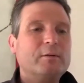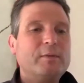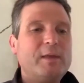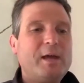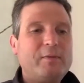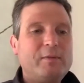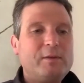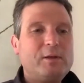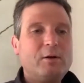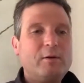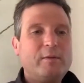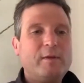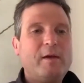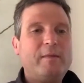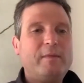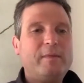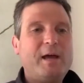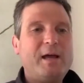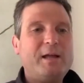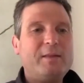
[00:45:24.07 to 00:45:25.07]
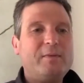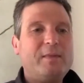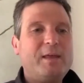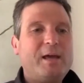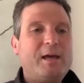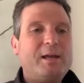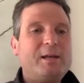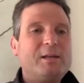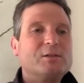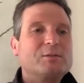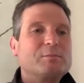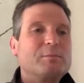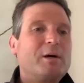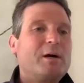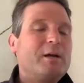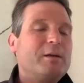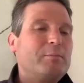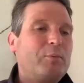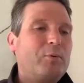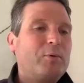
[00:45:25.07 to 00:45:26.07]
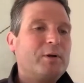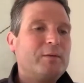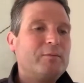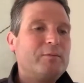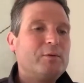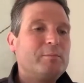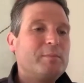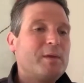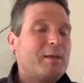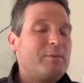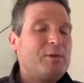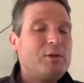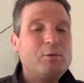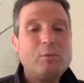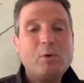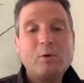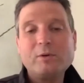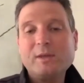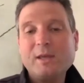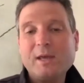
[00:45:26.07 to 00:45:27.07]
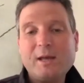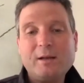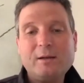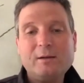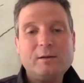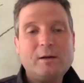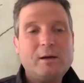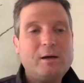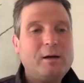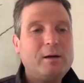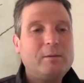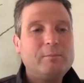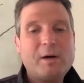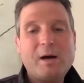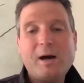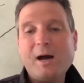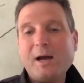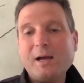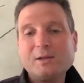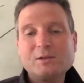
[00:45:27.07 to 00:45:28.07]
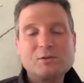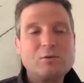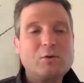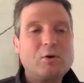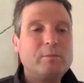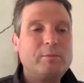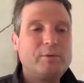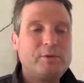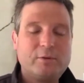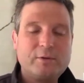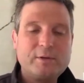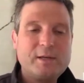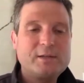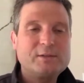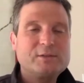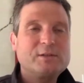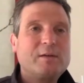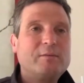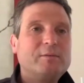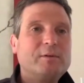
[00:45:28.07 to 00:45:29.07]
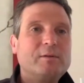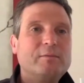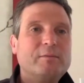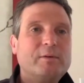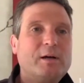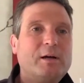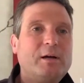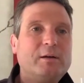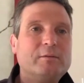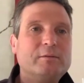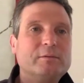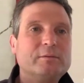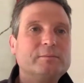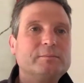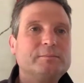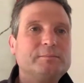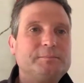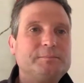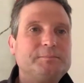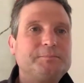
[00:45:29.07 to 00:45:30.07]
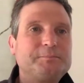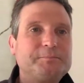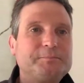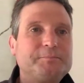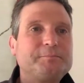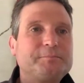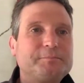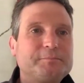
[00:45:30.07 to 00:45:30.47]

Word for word: That, you know, that is my point of view. Maybe you won't get a high score, but you'll get a 75.